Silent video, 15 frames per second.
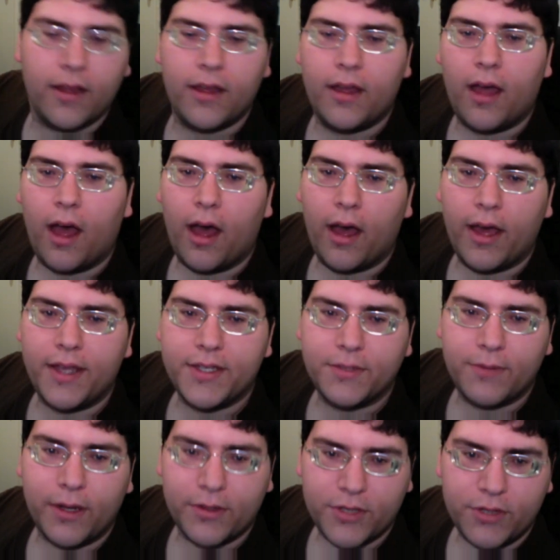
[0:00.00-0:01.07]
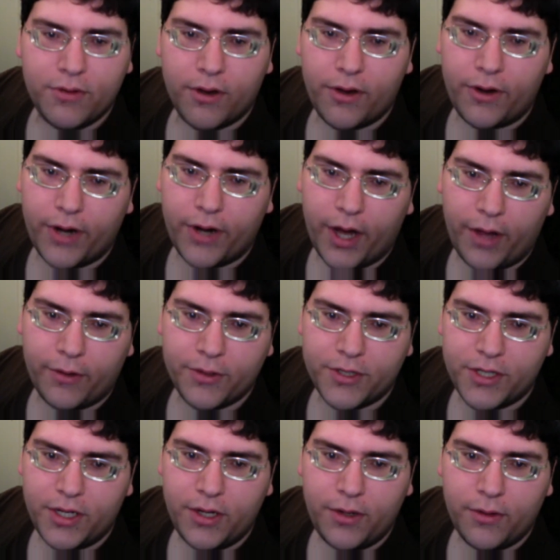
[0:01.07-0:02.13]
uh, is around $200
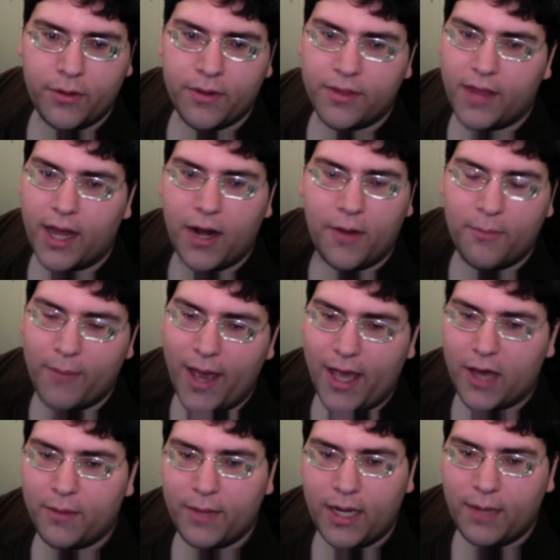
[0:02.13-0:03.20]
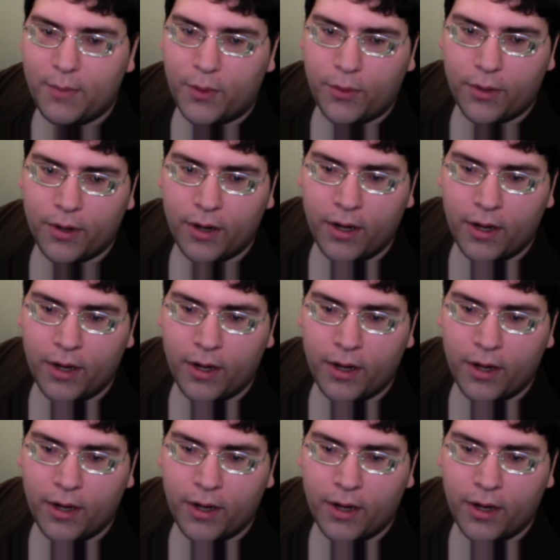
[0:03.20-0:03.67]
new. They don't make them anymore.